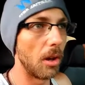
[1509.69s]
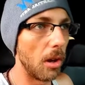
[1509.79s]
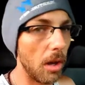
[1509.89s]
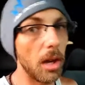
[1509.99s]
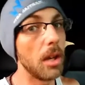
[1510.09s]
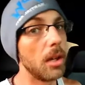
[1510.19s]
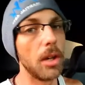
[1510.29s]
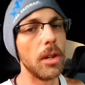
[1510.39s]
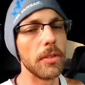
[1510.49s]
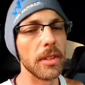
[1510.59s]
all
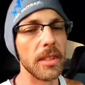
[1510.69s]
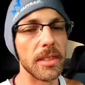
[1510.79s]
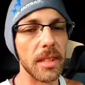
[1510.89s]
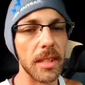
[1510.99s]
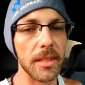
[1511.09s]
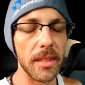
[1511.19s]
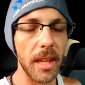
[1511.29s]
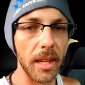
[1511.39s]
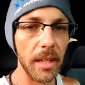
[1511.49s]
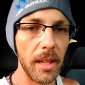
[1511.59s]
over the city
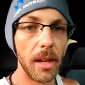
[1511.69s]
today.